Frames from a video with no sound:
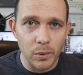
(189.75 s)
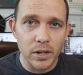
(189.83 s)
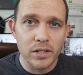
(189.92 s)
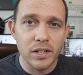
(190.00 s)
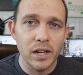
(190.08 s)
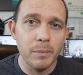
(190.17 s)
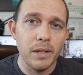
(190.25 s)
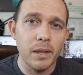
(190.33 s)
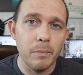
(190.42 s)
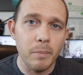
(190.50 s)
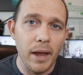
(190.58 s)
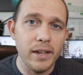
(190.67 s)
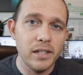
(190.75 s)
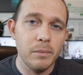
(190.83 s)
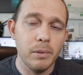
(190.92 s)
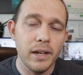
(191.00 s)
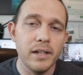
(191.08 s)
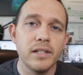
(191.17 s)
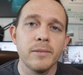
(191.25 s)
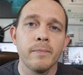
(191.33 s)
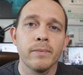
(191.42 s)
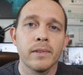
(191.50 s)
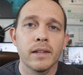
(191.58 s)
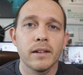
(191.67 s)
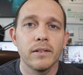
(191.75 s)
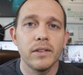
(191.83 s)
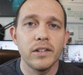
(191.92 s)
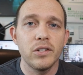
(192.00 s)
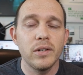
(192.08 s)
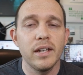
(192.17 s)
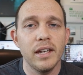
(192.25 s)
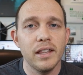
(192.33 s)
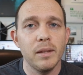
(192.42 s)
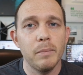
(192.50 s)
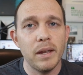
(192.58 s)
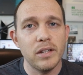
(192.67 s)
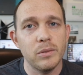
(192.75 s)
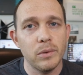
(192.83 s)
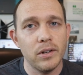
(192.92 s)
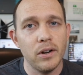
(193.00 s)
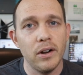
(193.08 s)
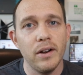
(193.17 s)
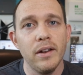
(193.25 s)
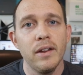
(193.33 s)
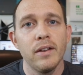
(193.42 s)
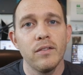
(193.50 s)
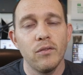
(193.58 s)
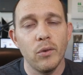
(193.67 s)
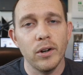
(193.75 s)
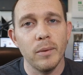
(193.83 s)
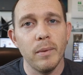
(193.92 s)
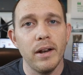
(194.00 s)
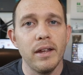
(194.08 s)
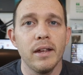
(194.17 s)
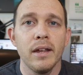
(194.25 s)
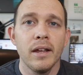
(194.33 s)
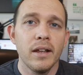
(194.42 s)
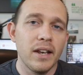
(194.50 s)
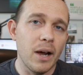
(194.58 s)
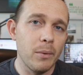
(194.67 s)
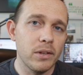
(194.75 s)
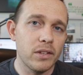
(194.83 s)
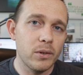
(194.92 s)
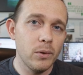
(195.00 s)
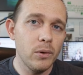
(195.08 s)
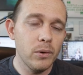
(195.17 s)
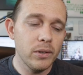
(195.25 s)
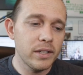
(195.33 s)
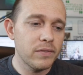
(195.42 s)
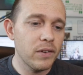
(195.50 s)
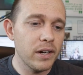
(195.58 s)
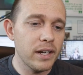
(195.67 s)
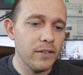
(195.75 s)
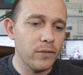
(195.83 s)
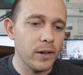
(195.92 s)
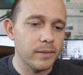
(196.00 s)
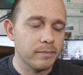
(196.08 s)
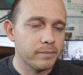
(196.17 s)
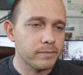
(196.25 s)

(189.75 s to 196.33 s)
Where's going to be the best place that you can get the best return for your money. Now with Google, it's very different.